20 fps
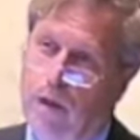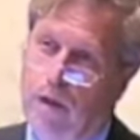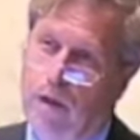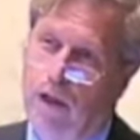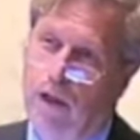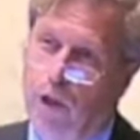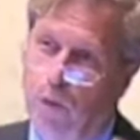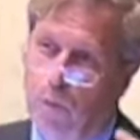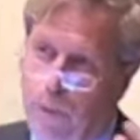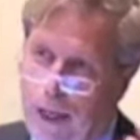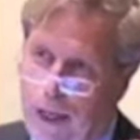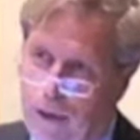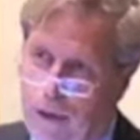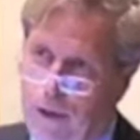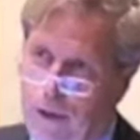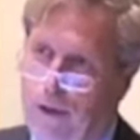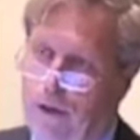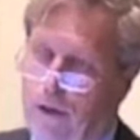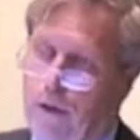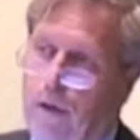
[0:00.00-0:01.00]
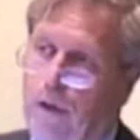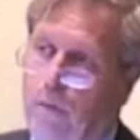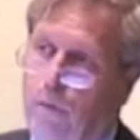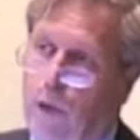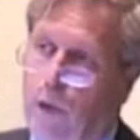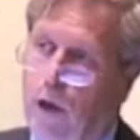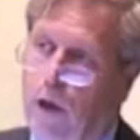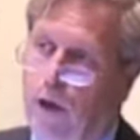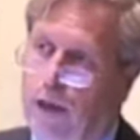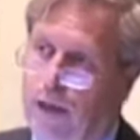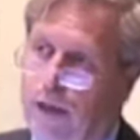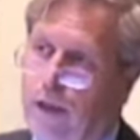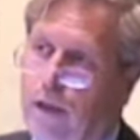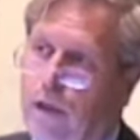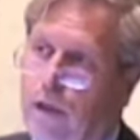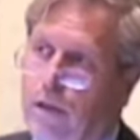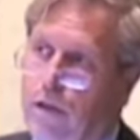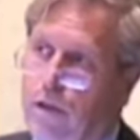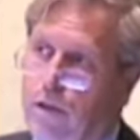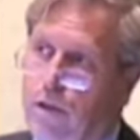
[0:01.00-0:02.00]
independent party
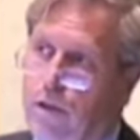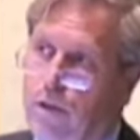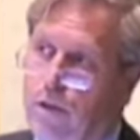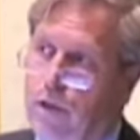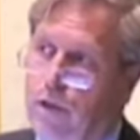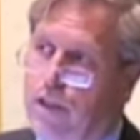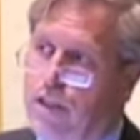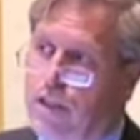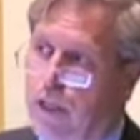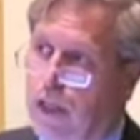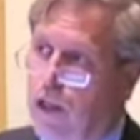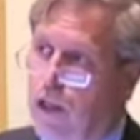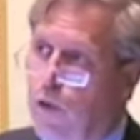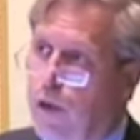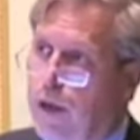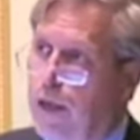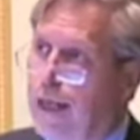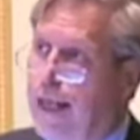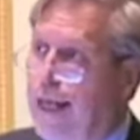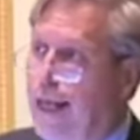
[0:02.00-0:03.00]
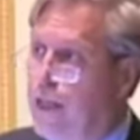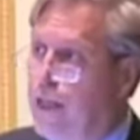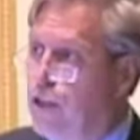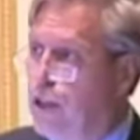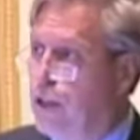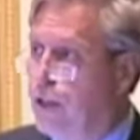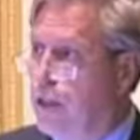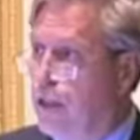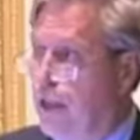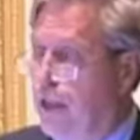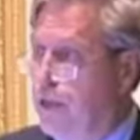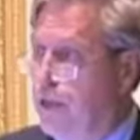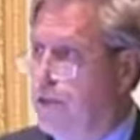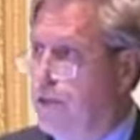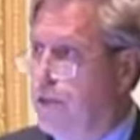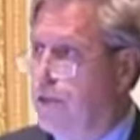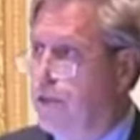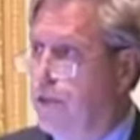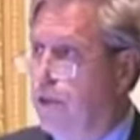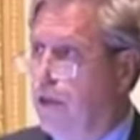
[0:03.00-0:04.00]
to do accelerated aging
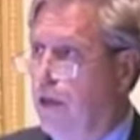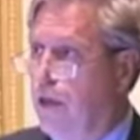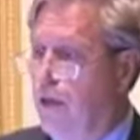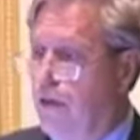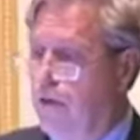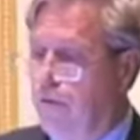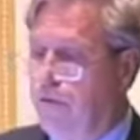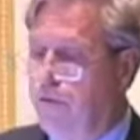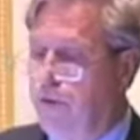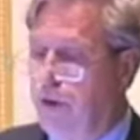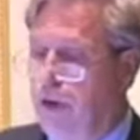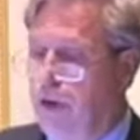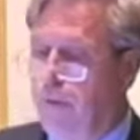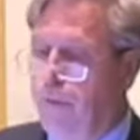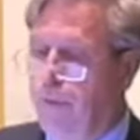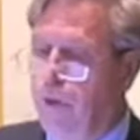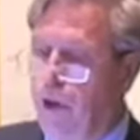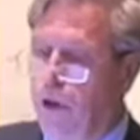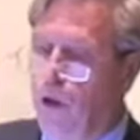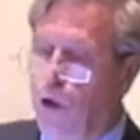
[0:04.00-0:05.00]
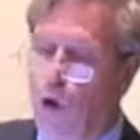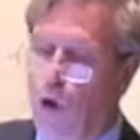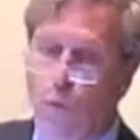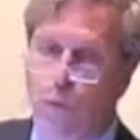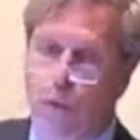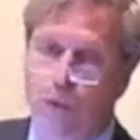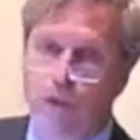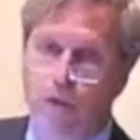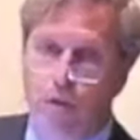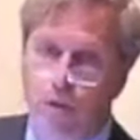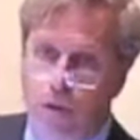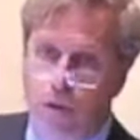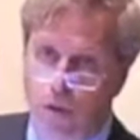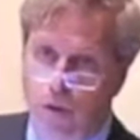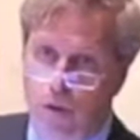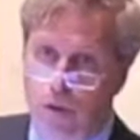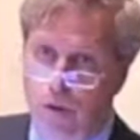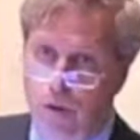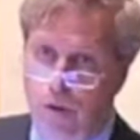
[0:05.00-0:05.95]
tests of OP2.